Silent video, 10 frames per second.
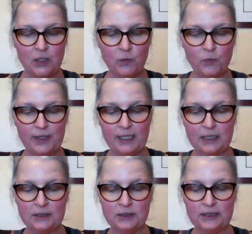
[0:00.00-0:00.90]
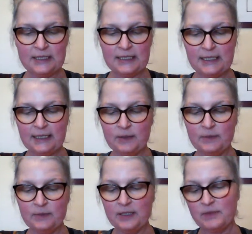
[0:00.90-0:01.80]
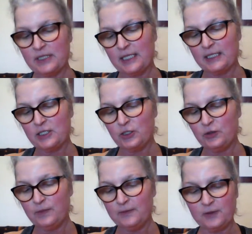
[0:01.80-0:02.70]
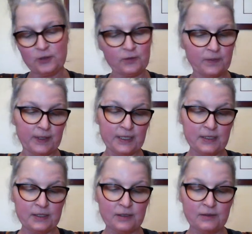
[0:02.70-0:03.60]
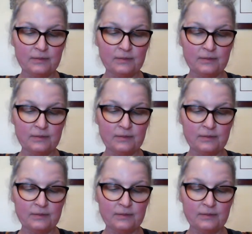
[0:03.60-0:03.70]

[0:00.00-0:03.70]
We looked at a medium-sized tube of toothpaste.